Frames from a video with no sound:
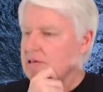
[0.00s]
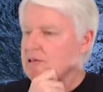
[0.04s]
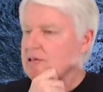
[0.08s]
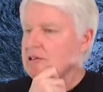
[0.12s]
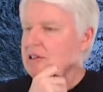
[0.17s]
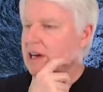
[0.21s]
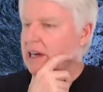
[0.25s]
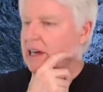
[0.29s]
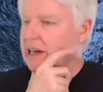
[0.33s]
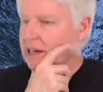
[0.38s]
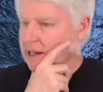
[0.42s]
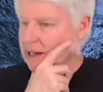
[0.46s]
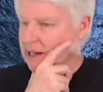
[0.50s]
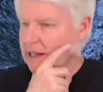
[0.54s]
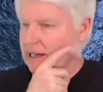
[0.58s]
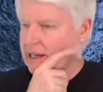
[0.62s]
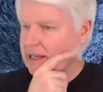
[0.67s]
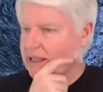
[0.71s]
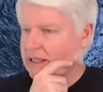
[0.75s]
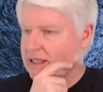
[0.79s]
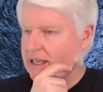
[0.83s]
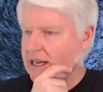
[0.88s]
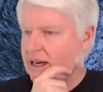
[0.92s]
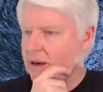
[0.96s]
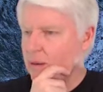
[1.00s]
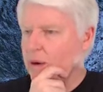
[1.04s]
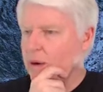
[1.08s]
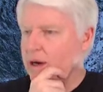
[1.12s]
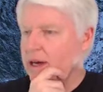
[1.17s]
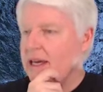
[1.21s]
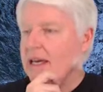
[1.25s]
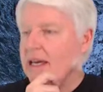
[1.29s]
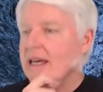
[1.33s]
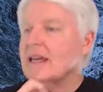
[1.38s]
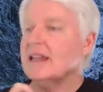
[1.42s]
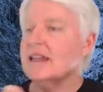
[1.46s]
It's kind of nice that
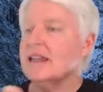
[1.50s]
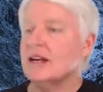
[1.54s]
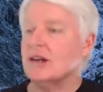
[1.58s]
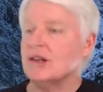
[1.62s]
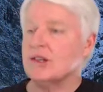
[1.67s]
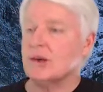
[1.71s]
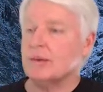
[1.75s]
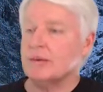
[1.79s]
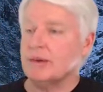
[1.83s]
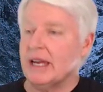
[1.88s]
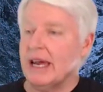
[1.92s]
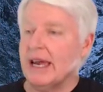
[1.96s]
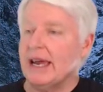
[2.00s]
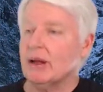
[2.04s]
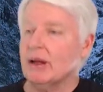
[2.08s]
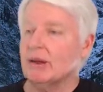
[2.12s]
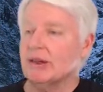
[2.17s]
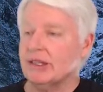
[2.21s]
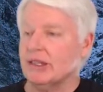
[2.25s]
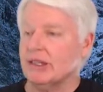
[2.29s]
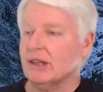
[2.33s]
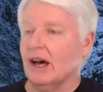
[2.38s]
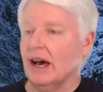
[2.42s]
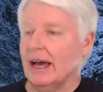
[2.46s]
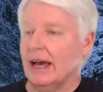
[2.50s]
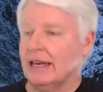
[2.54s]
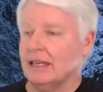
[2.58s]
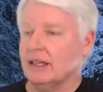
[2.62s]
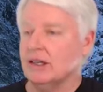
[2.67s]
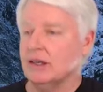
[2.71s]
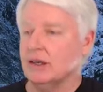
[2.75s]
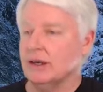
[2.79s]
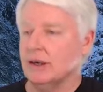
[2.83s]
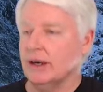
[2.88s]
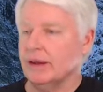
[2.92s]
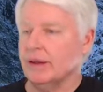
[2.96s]
way. There's a
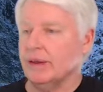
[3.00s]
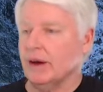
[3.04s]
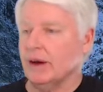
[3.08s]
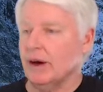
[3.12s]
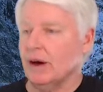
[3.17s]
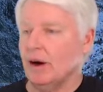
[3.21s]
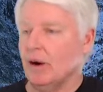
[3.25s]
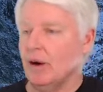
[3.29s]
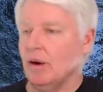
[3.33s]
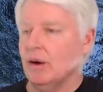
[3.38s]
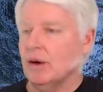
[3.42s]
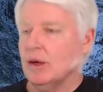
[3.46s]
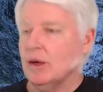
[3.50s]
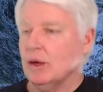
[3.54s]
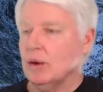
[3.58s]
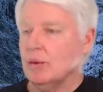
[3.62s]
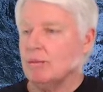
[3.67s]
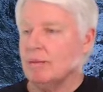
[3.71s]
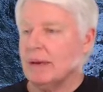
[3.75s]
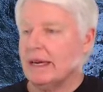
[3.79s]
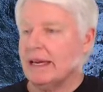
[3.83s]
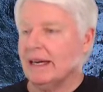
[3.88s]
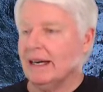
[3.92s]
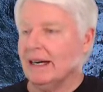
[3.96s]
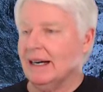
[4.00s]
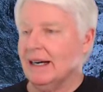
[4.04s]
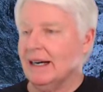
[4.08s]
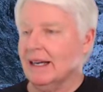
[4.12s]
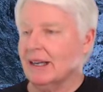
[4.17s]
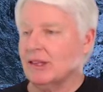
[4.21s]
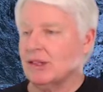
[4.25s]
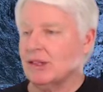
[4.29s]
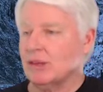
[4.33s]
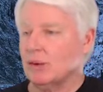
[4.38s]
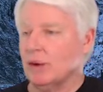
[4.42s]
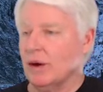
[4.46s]
downside to it, though,
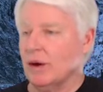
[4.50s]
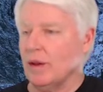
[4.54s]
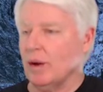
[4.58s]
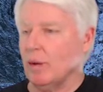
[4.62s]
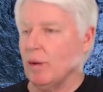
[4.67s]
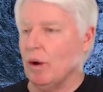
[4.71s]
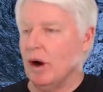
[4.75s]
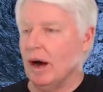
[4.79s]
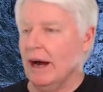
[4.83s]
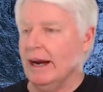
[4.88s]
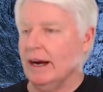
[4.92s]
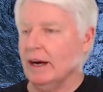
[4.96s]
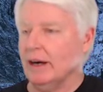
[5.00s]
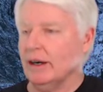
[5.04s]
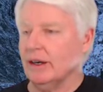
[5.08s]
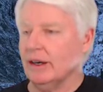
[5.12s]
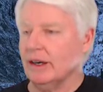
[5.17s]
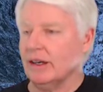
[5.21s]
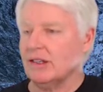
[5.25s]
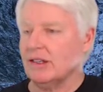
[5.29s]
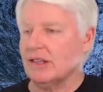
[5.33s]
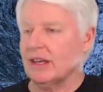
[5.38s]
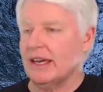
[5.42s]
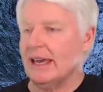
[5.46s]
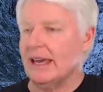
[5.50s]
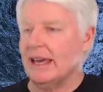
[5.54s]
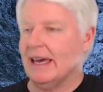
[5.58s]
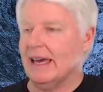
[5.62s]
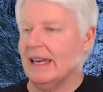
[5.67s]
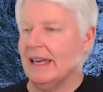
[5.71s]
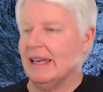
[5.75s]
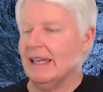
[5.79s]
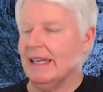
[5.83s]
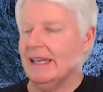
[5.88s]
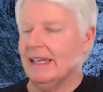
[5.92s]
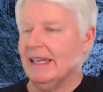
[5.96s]
because where the wire hooks
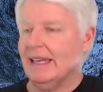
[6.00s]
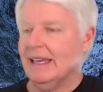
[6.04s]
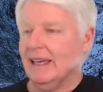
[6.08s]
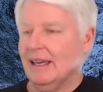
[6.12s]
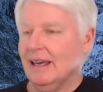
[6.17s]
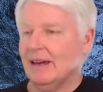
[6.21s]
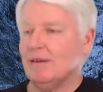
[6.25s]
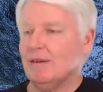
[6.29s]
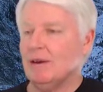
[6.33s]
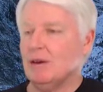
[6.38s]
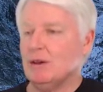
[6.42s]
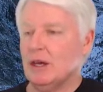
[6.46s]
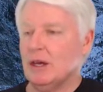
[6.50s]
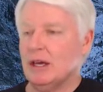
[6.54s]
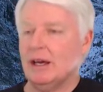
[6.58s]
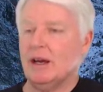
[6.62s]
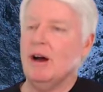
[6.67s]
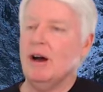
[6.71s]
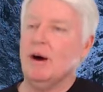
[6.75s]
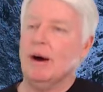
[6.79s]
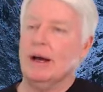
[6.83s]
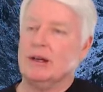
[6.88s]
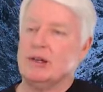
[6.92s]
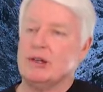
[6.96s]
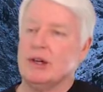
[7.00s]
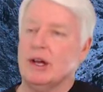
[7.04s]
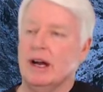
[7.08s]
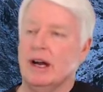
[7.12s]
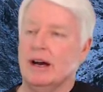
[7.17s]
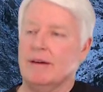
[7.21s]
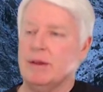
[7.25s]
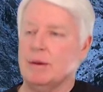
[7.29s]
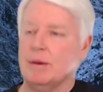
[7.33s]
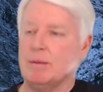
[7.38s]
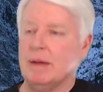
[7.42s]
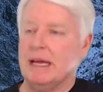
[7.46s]
in, if you think, oh, I shut
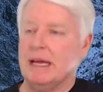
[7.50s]
off the